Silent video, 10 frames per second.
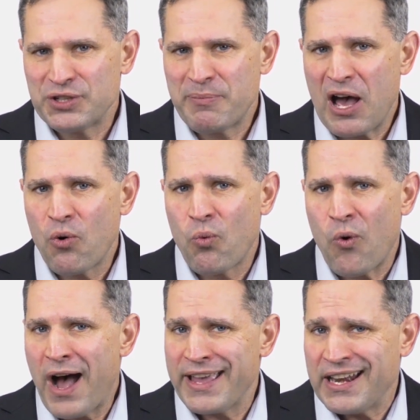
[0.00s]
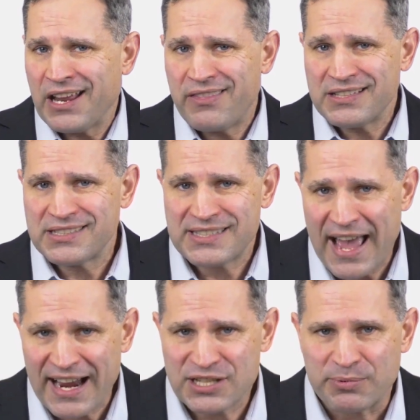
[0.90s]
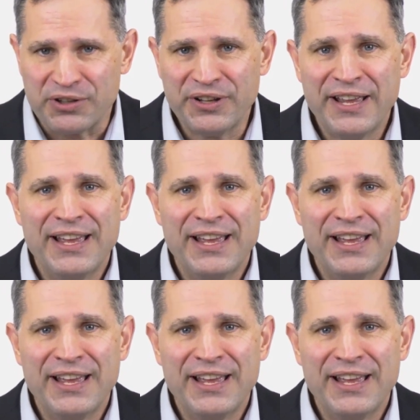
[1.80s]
about why any of this is taxable.